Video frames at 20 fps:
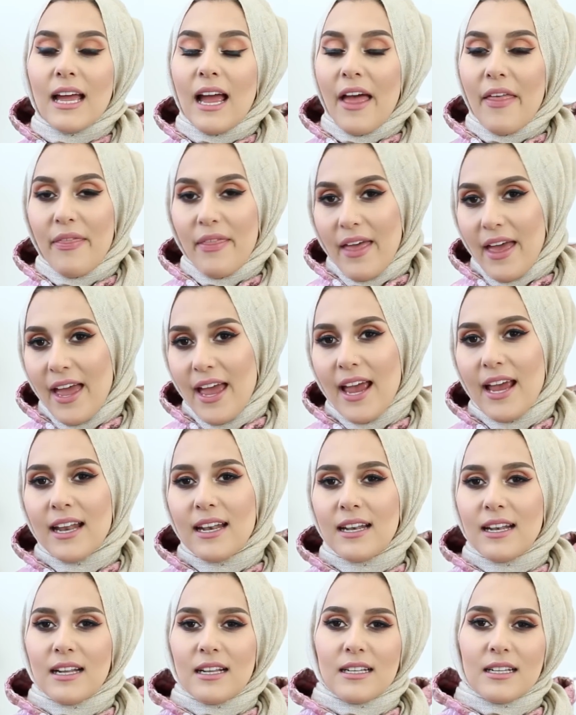And
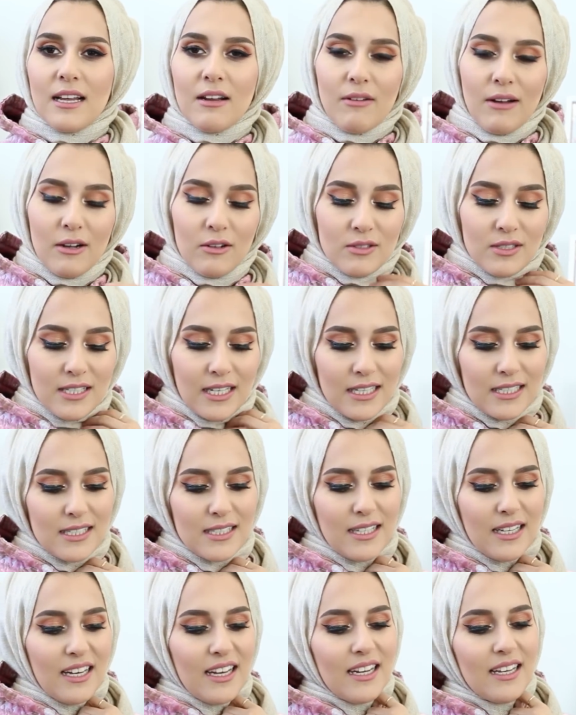then around
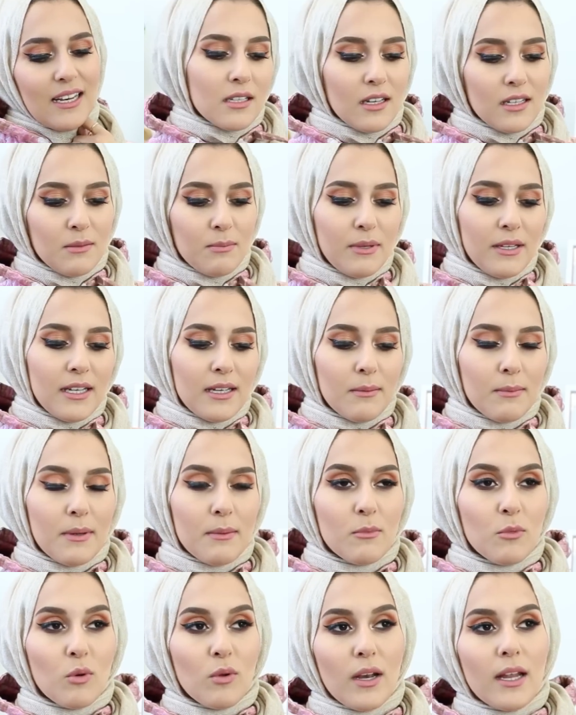16, I started being a
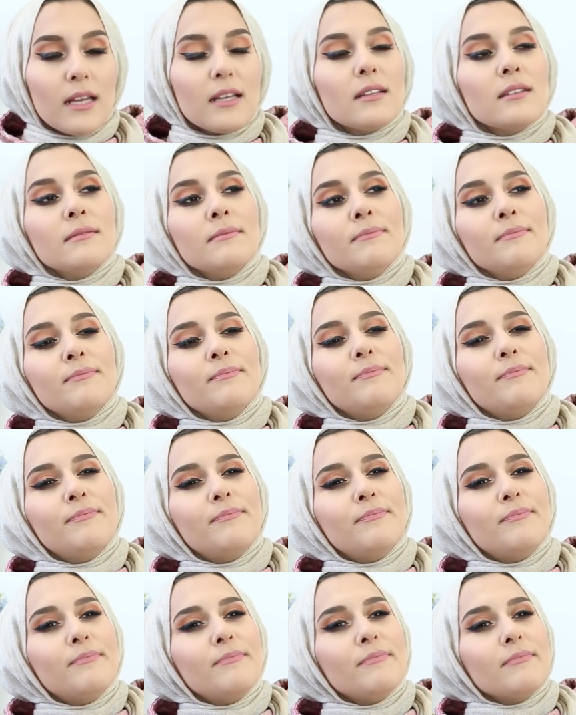bit more like,
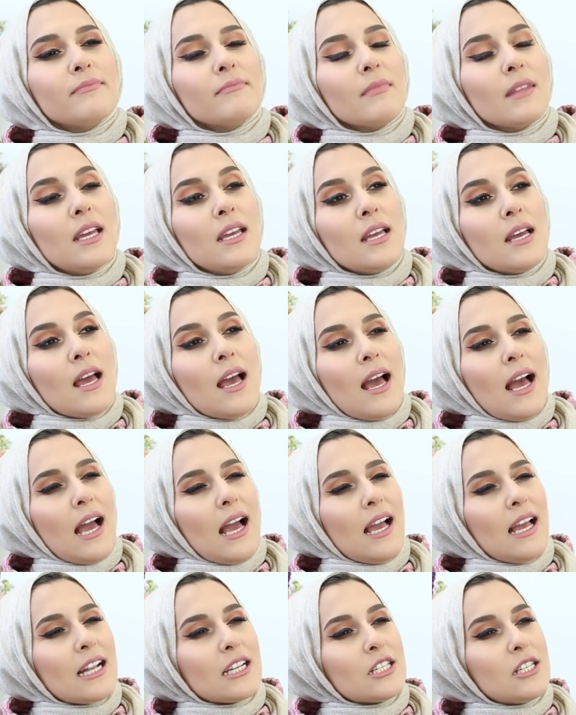
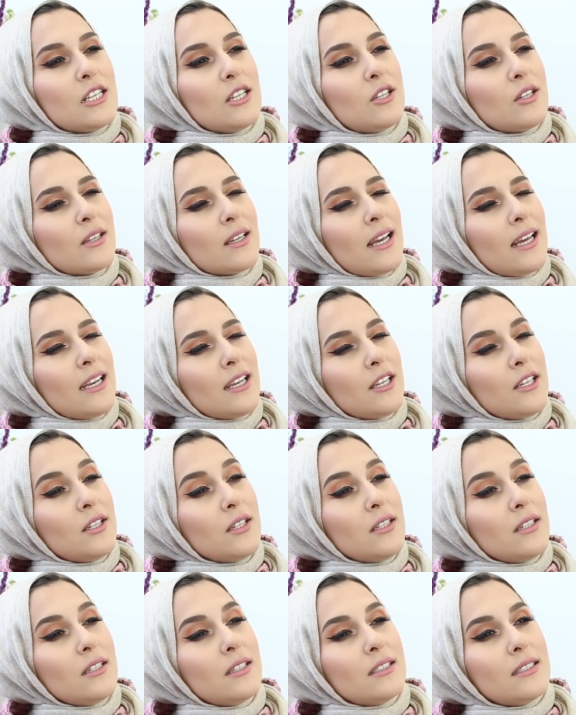I actually look kind of
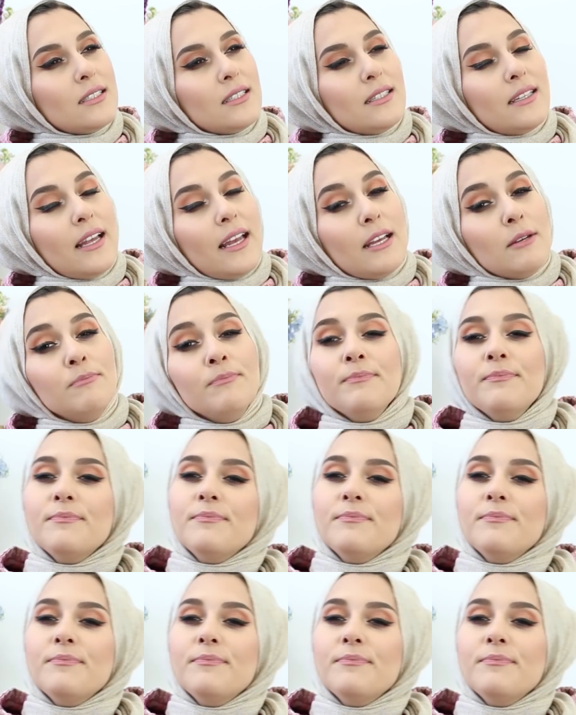good today.